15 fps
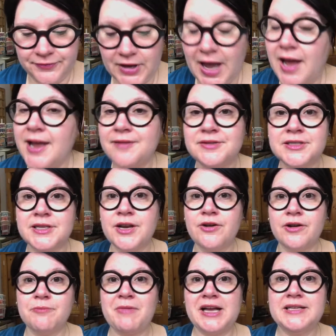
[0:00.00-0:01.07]
I have
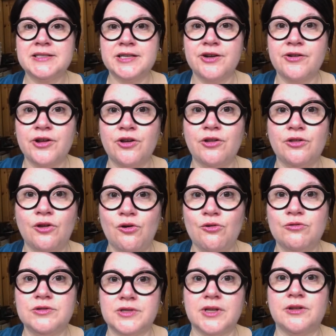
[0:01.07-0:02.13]
my cereal,
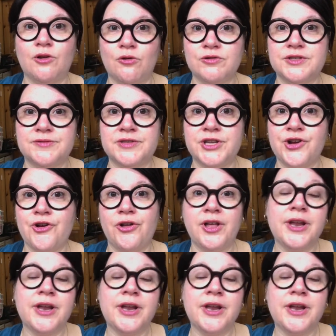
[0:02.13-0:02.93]
loads and loads of cereal,